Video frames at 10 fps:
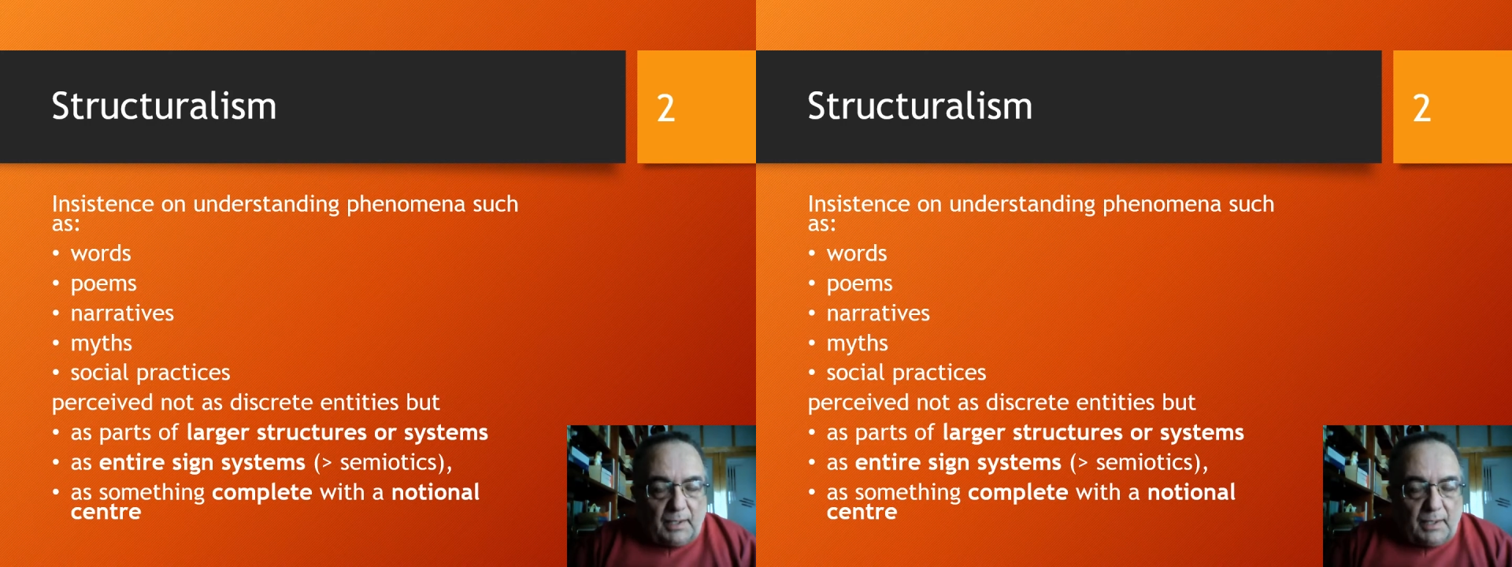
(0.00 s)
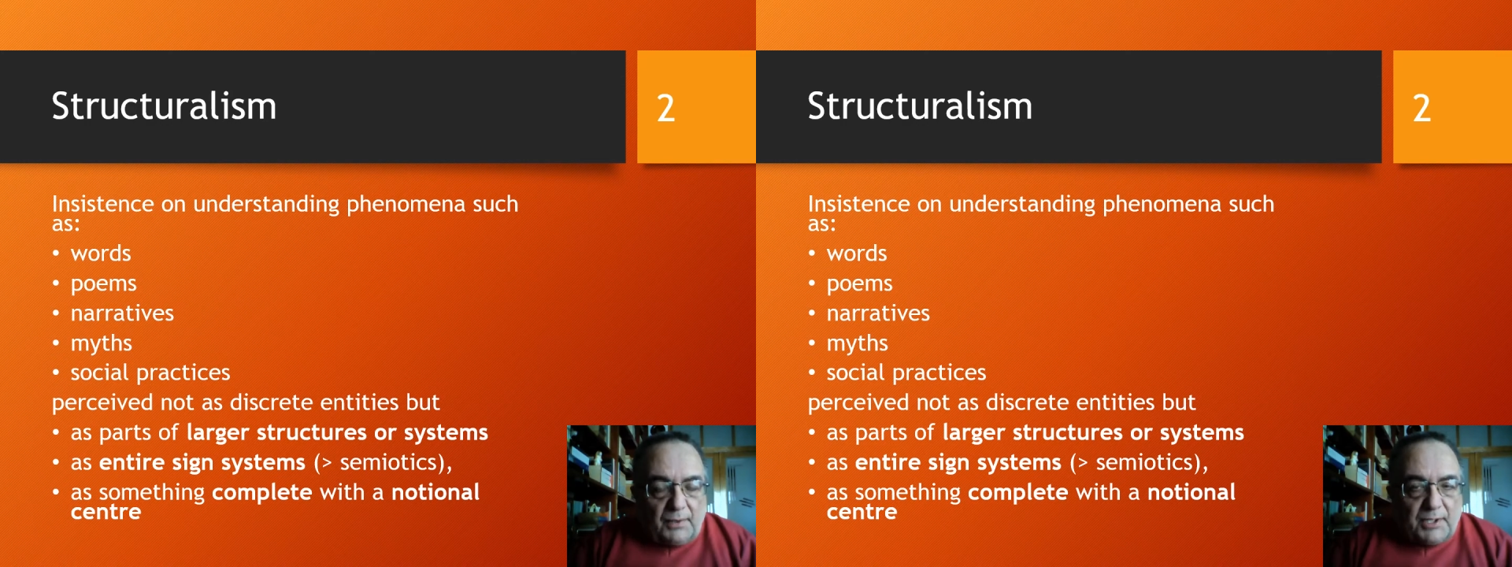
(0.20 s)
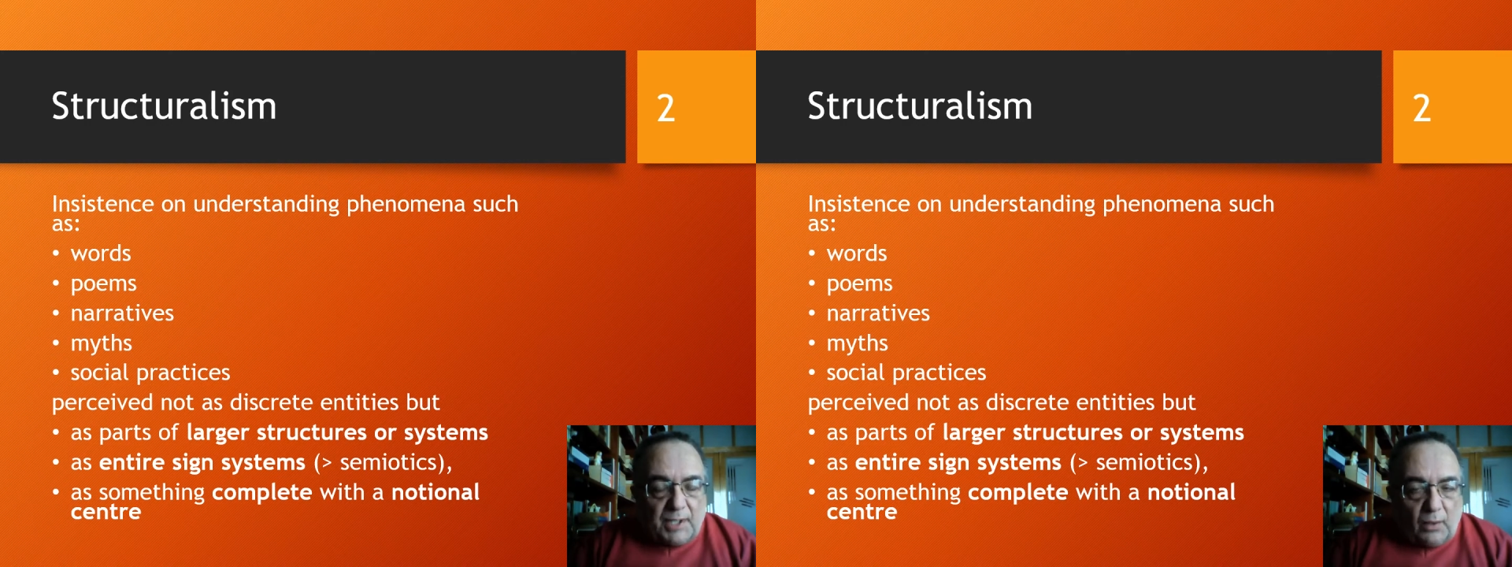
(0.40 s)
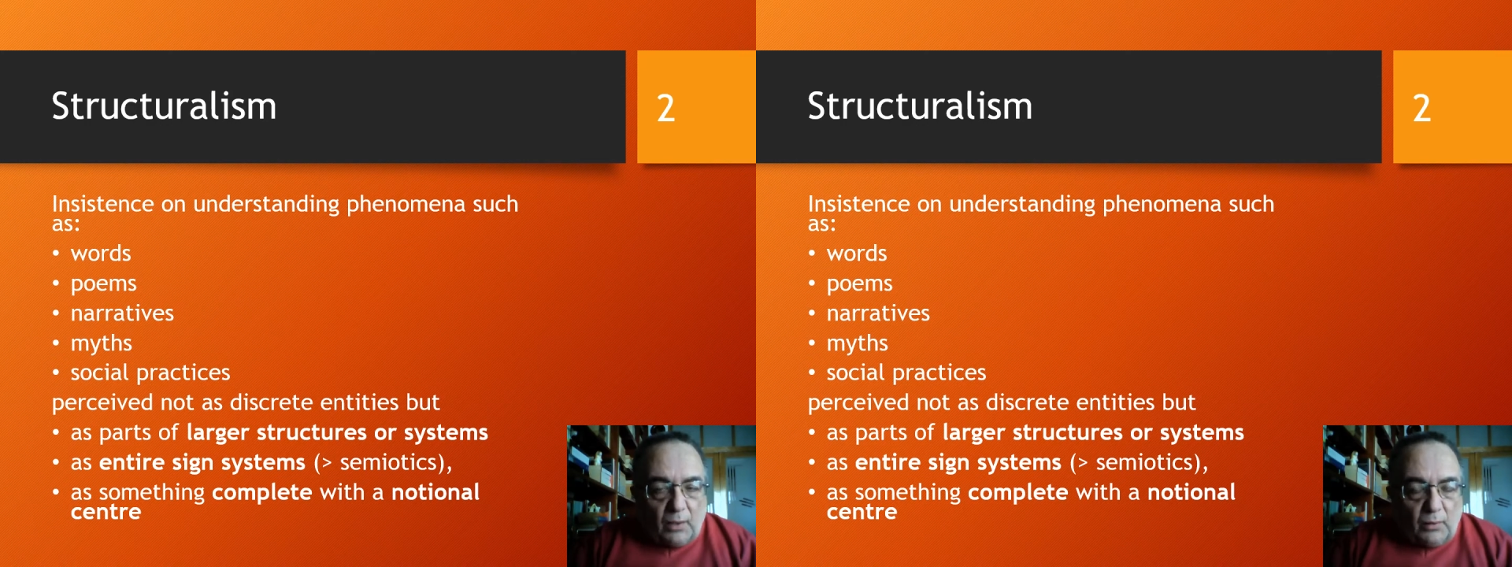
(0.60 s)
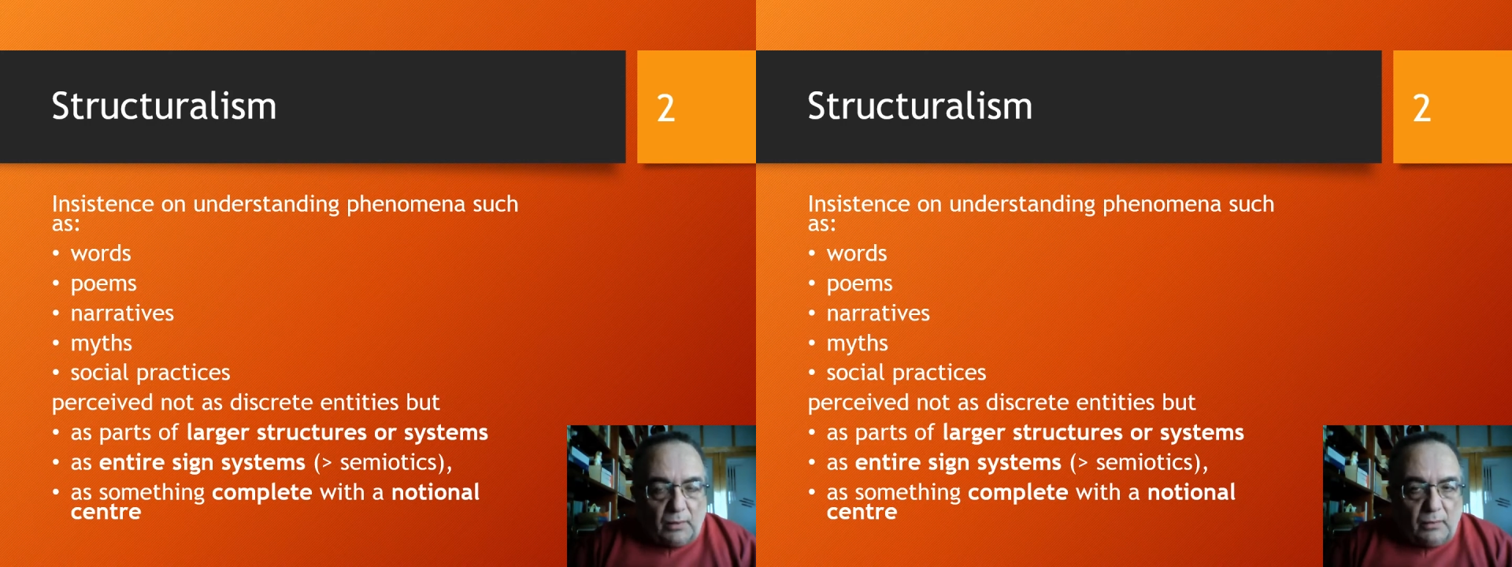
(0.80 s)
this
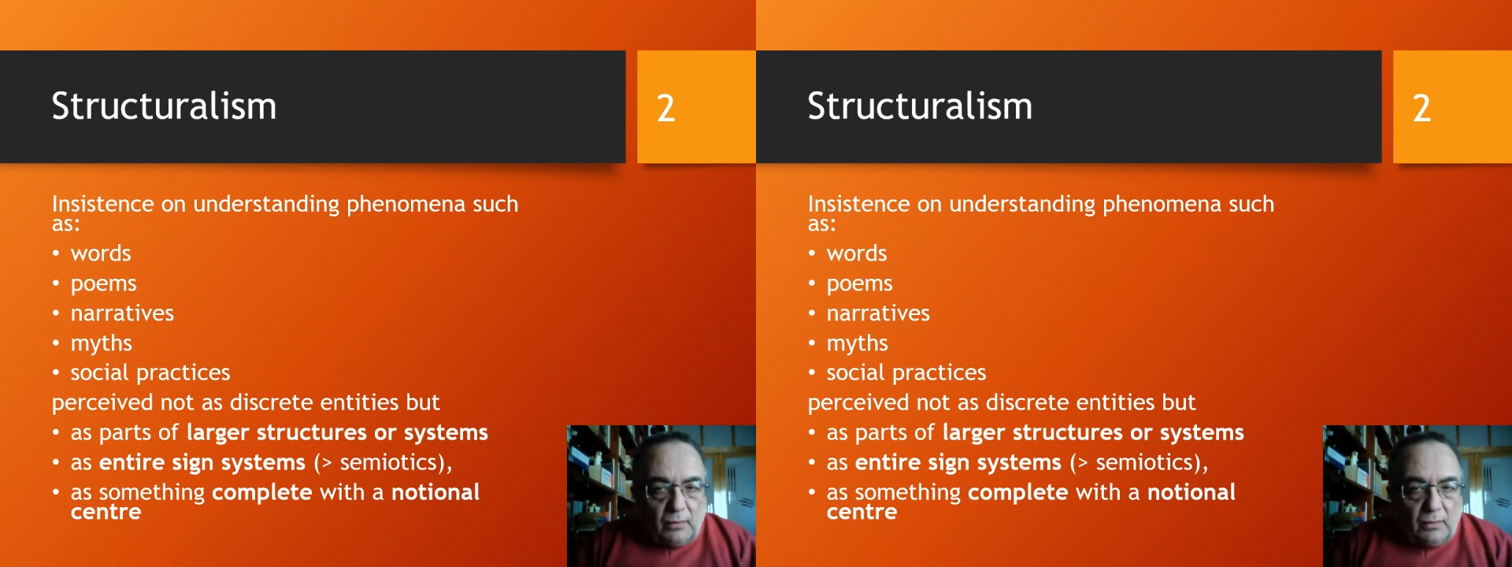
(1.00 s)
whole,